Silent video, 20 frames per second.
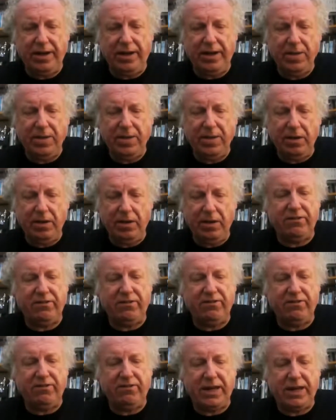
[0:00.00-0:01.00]
walked
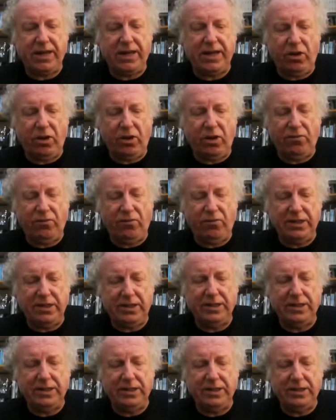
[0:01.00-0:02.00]
out of my conference
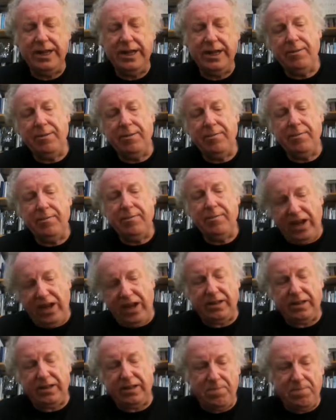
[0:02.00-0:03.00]
because she
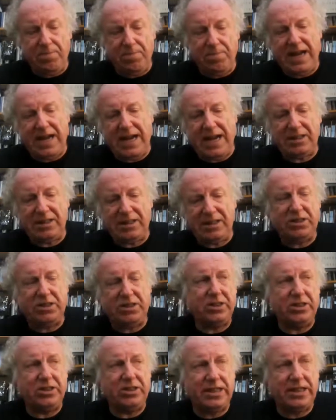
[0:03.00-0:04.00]
felt that Max was
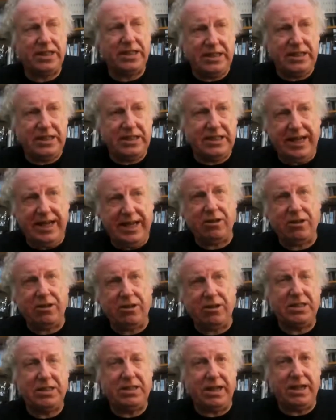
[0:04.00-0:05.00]
just going to steal her
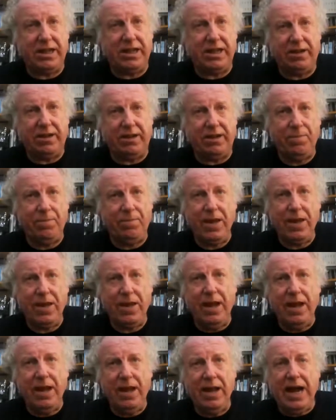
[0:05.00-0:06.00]
material
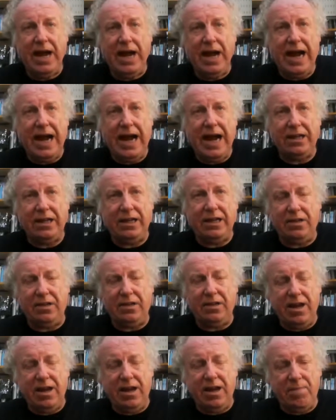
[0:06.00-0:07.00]
and uh,
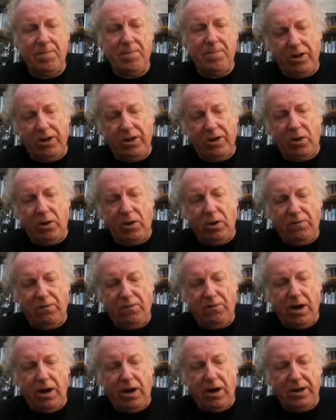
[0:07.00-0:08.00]
mouth off about her
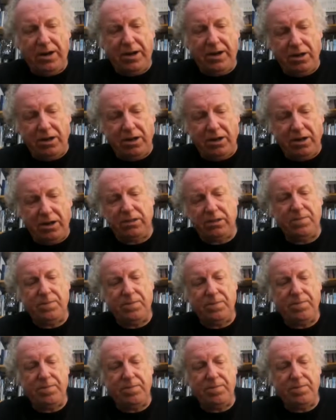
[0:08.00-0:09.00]
material
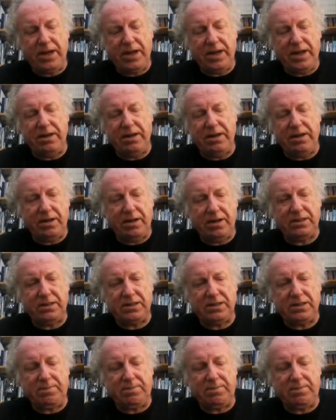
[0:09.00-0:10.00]
and her stuff, because
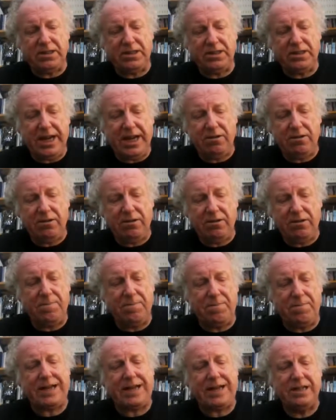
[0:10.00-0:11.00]
he heard Max
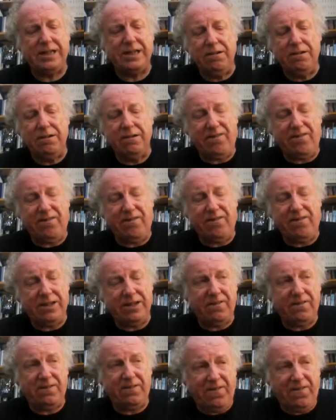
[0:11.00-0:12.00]
refer to the
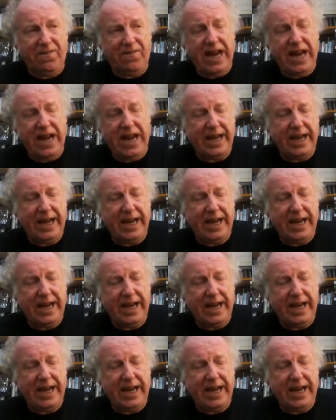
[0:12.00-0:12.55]
Fae